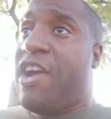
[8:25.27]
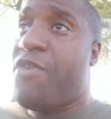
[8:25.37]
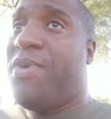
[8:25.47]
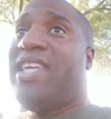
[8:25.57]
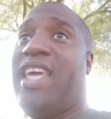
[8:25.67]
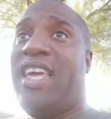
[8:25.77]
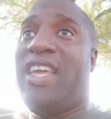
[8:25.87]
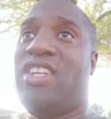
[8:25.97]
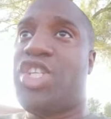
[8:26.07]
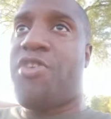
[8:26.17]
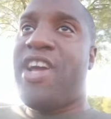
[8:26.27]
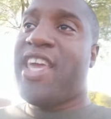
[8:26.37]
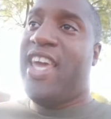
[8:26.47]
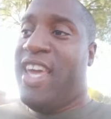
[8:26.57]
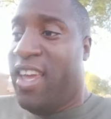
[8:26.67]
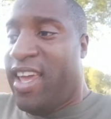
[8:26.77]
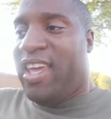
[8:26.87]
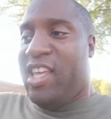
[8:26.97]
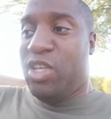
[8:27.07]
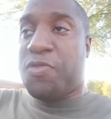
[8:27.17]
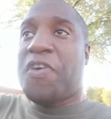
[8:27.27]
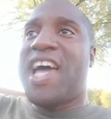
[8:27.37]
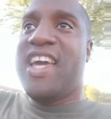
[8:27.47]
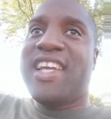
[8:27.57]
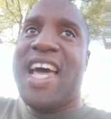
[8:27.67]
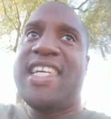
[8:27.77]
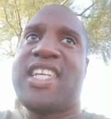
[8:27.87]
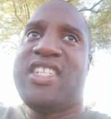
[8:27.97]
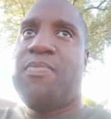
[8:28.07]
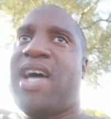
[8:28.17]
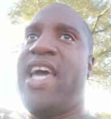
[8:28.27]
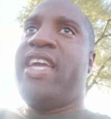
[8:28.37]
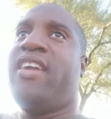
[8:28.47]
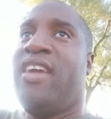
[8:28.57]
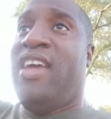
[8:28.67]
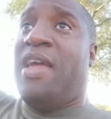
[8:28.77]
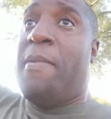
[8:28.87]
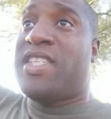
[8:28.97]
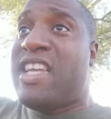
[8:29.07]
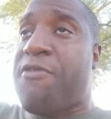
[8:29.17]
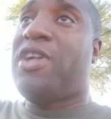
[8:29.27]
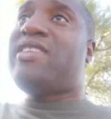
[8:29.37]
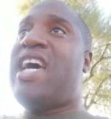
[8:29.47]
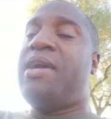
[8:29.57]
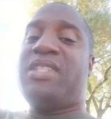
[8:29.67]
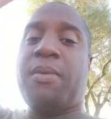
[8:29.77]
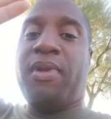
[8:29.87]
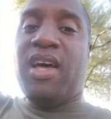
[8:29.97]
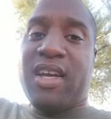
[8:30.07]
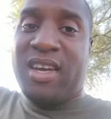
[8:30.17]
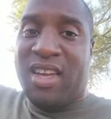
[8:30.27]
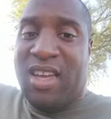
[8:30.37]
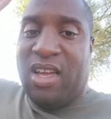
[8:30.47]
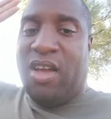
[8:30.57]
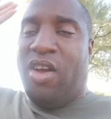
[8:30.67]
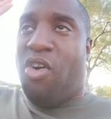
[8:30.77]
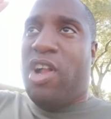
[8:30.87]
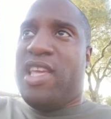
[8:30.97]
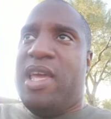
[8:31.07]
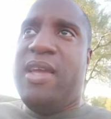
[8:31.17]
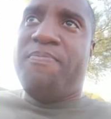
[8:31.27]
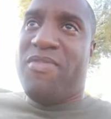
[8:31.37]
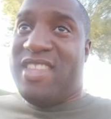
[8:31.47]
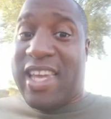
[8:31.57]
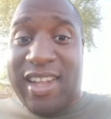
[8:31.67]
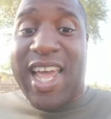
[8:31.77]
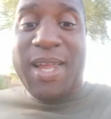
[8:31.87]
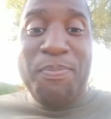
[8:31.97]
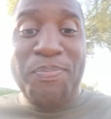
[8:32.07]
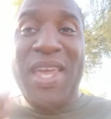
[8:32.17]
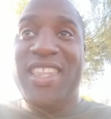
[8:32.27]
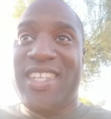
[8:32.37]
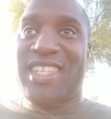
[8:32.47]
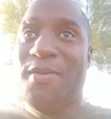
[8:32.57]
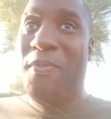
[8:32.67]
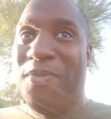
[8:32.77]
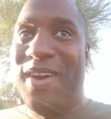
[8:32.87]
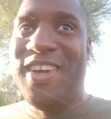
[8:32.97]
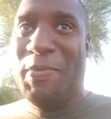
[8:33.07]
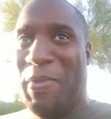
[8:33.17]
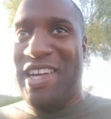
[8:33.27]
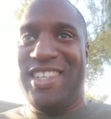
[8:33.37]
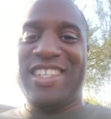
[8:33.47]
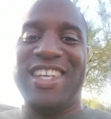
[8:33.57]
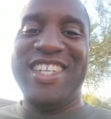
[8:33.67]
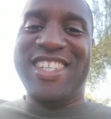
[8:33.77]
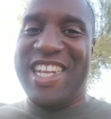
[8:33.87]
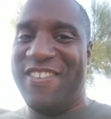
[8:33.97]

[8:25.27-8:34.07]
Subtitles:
everybody. Shireke used fire in Kashka's mind several times to block all the dick-like penis monsters and